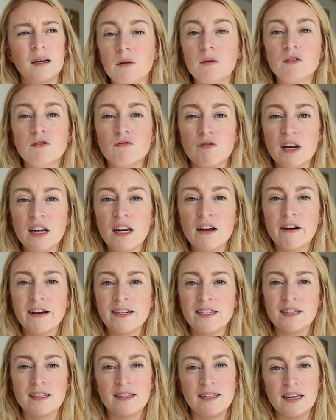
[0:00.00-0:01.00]
That was really
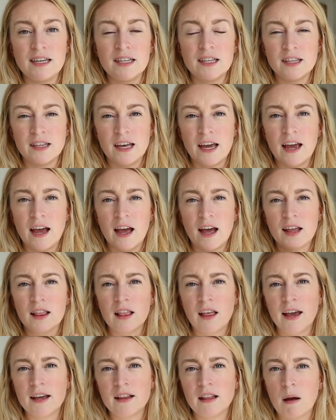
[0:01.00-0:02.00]
great to see that they had
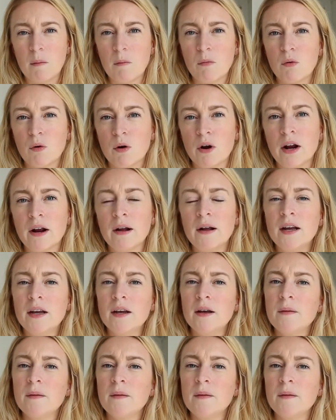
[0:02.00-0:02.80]
like that more